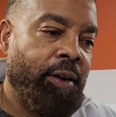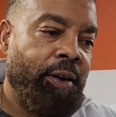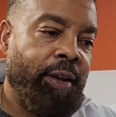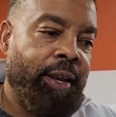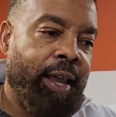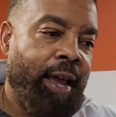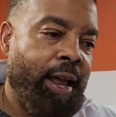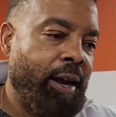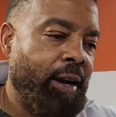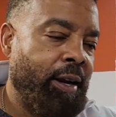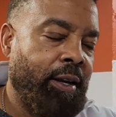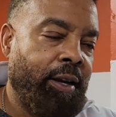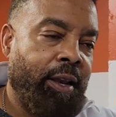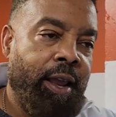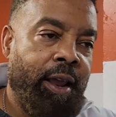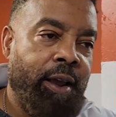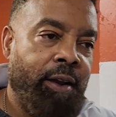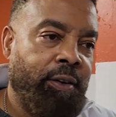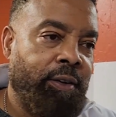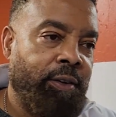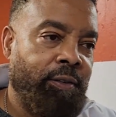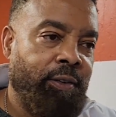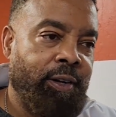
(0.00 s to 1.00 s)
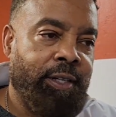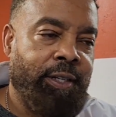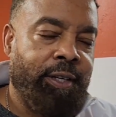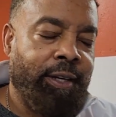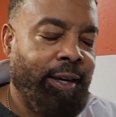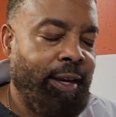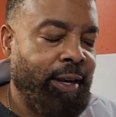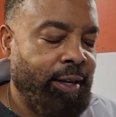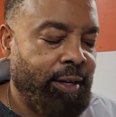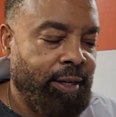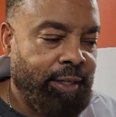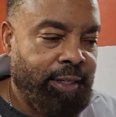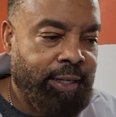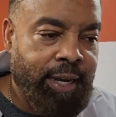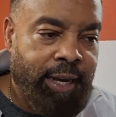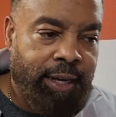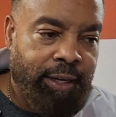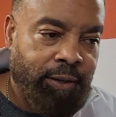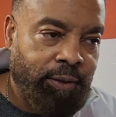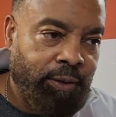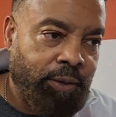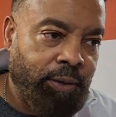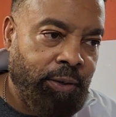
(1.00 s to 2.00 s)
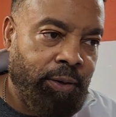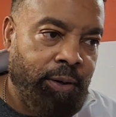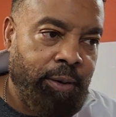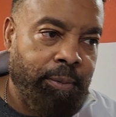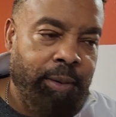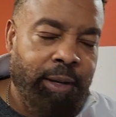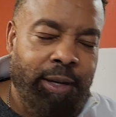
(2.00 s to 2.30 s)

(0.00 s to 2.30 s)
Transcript: got uncharacteristic getting the technical.